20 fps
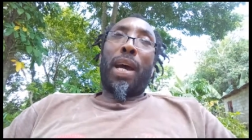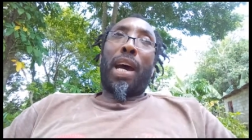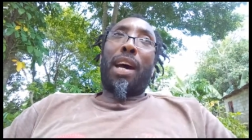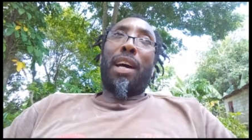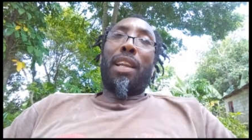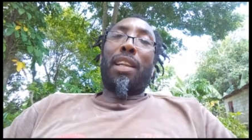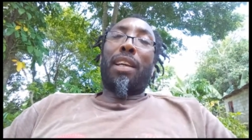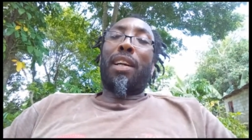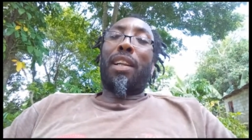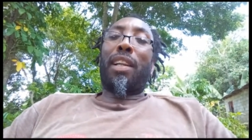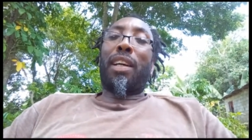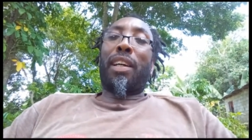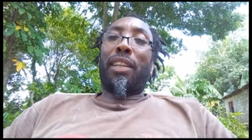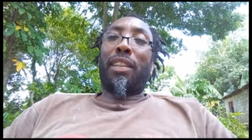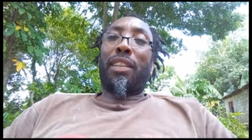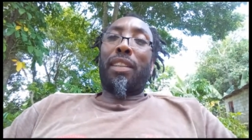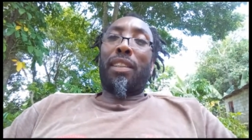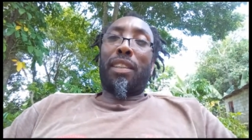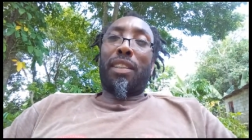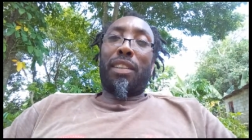
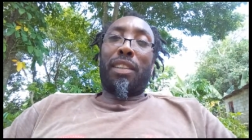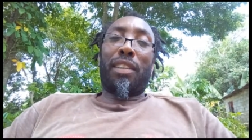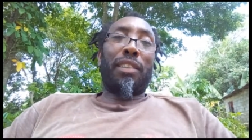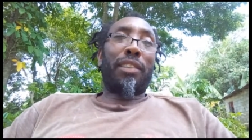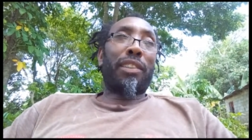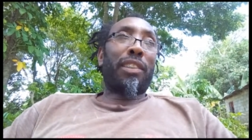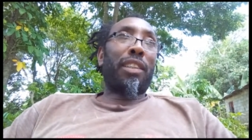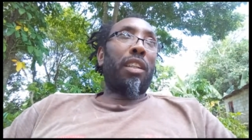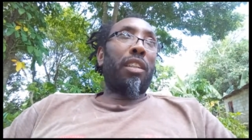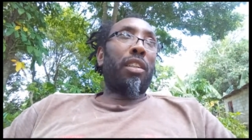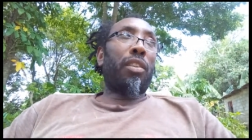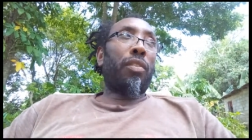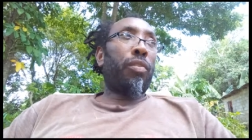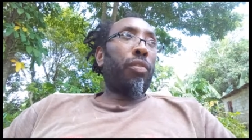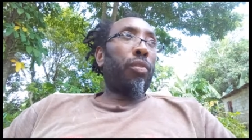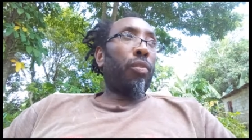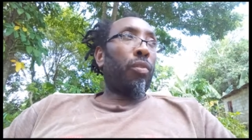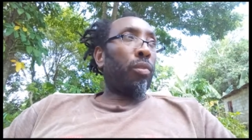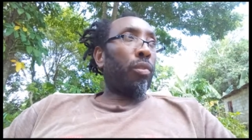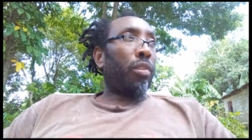alkaline and there's a lot of
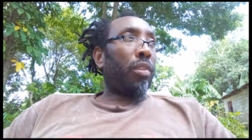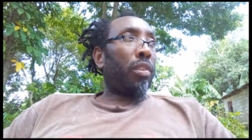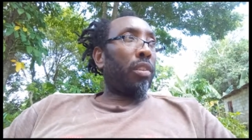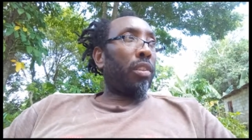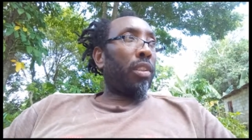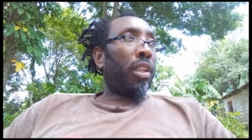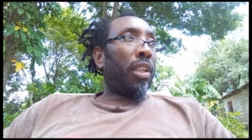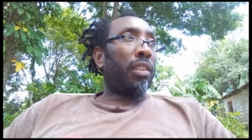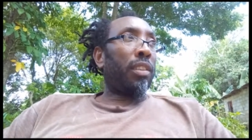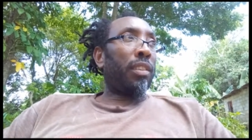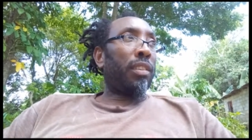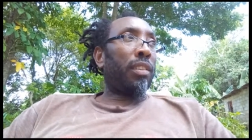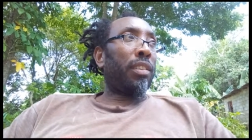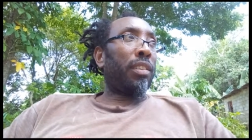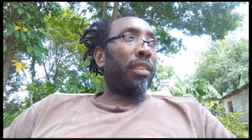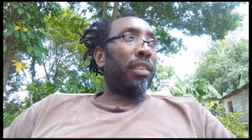fruit that is